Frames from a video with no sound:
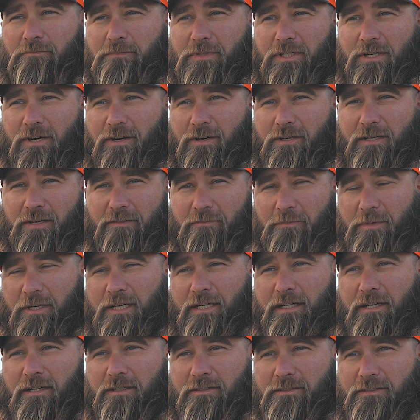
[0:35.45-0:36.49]
and beyond
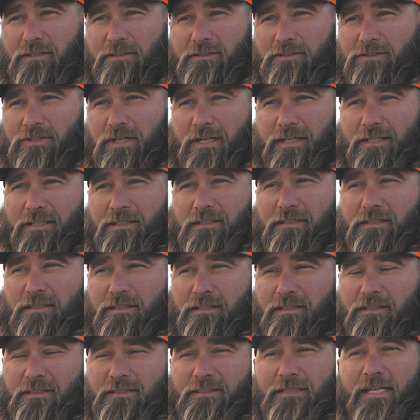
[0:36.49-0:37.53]
everybody else and try to
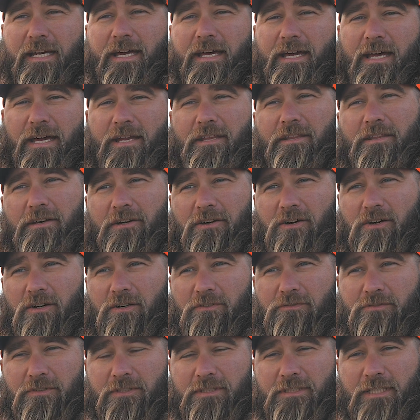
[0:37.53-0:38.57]
stay ahead of the
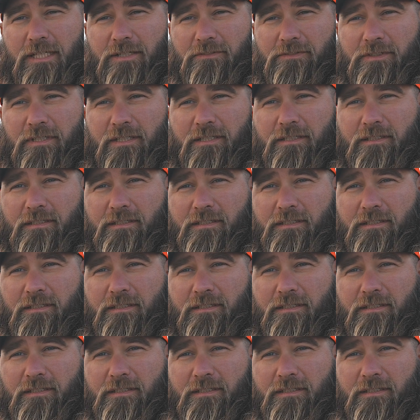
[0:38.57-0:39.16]
curve with safety.